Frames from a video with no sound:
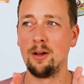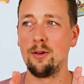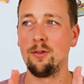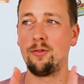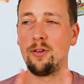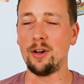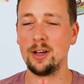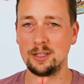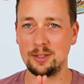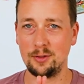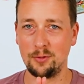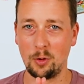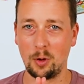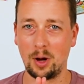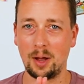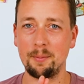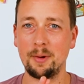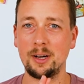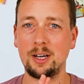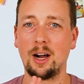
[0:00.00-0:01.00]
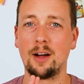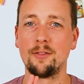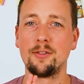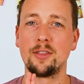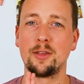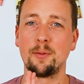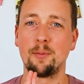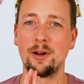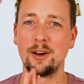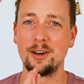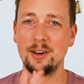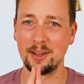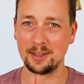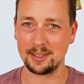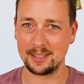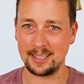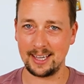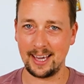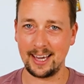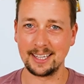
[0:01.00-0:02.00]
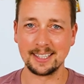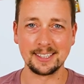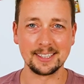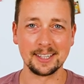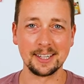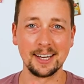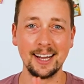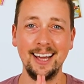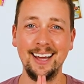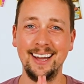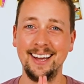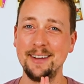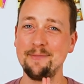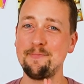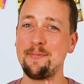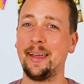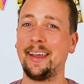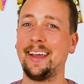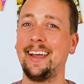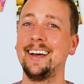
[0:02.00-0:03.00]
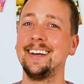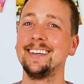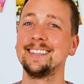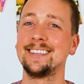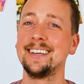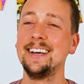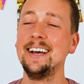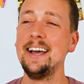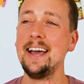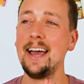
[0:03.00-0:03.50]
First of all, I'm going to cover the pronunciation because